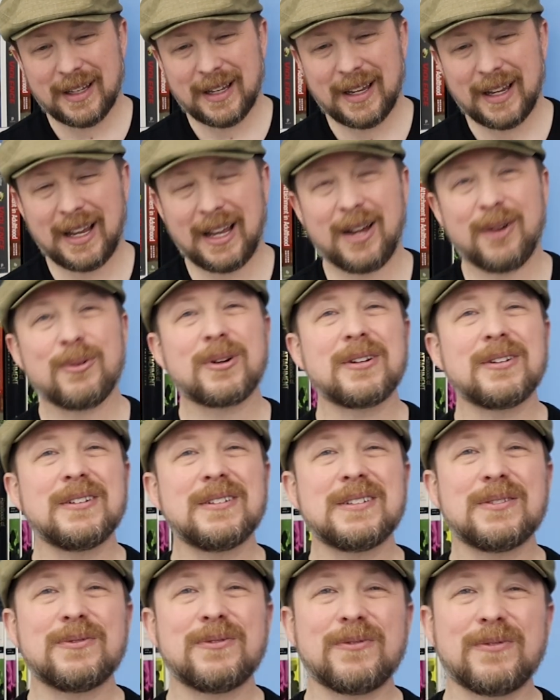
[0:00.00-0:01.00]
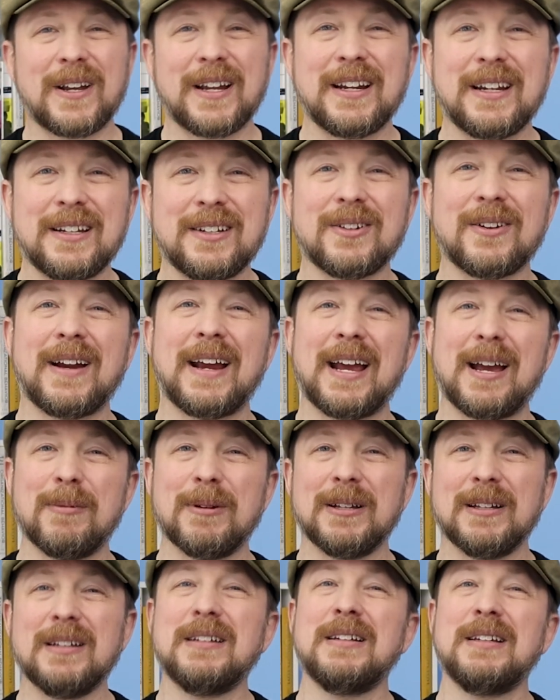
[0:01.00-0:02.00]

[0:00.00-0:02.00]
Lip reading: how we're going to define your habit.